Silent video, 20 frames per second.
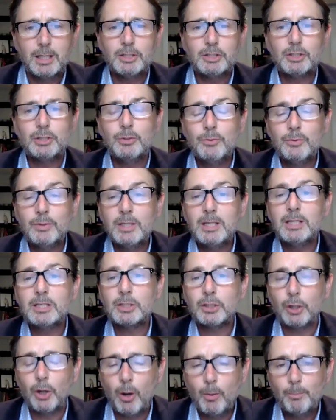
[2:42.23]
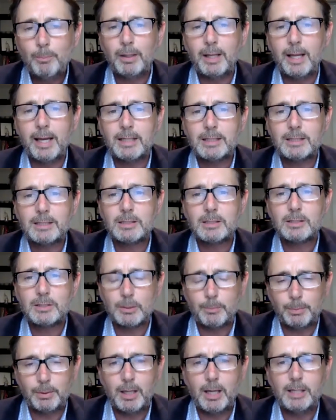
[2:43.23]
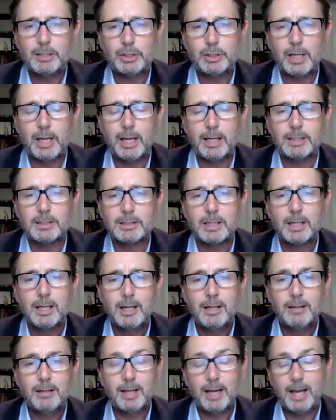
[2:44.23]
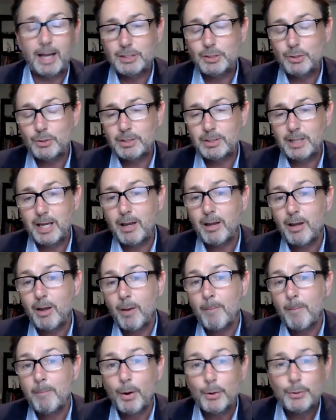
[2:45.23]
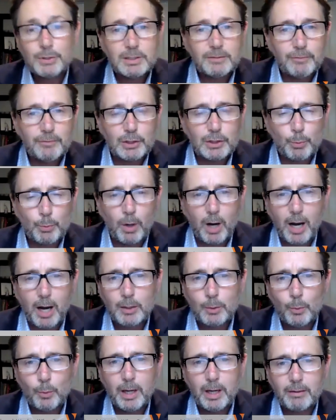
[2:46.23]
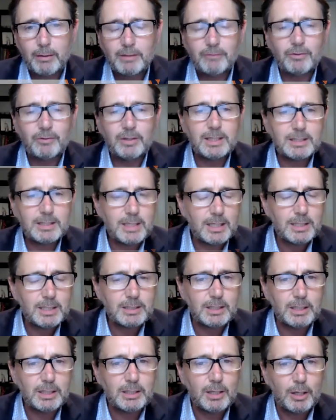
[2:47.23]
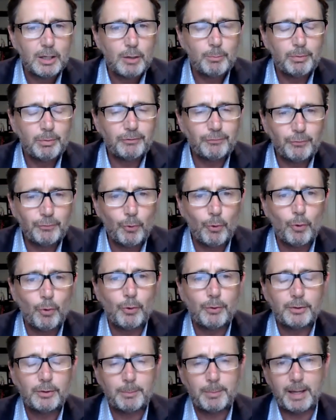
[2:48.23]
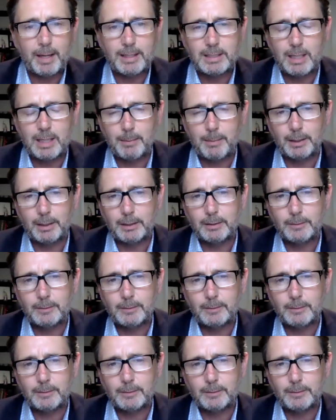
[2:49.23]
to these complex supply chains that, as you say, most of us were unaware even existed before the pandemic.